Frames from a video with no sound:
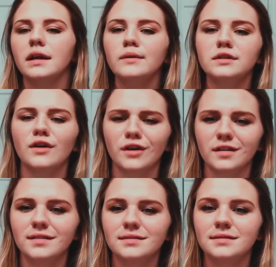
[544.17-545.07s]
it was a
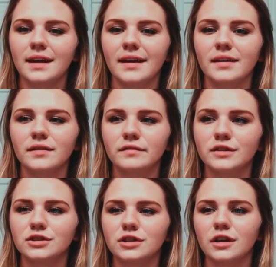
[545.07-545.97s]
hard day
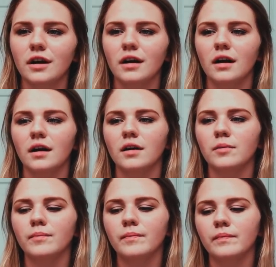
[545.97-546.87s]
for sure.
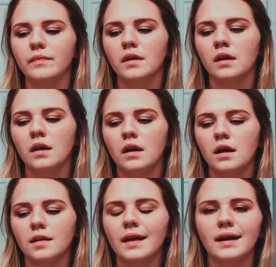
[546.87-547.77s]

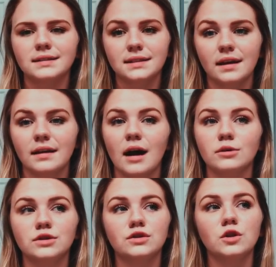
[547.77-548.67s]
Like I said, I
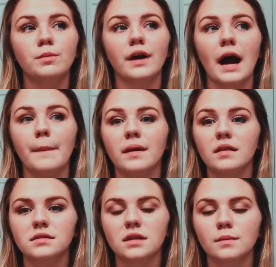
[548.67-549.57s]
was super happy
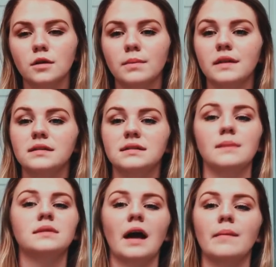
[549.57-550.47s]
this summer, but at the
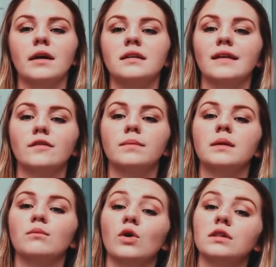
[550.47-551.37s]
same time, I'd never
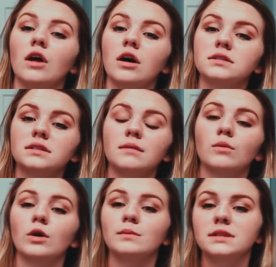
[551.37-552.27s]
been more lost and
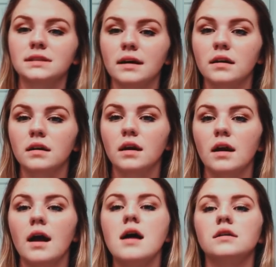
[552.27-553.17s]
more upset.
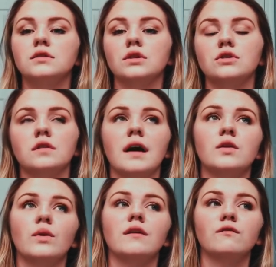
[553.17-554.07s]
So July
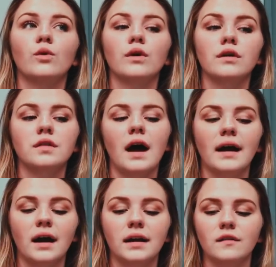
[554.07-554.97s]
24th, I
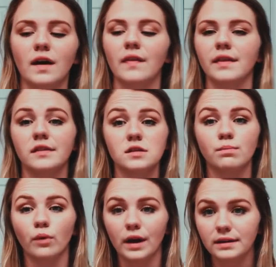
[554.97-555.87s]
kind of had like this
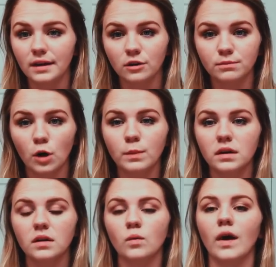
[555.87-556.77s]
breakdown
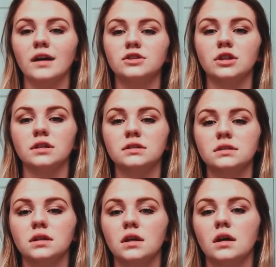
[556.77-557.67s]
moment where I
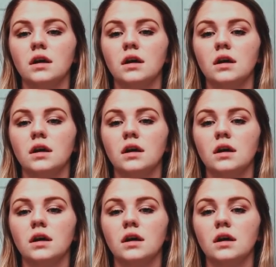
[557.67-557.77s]
just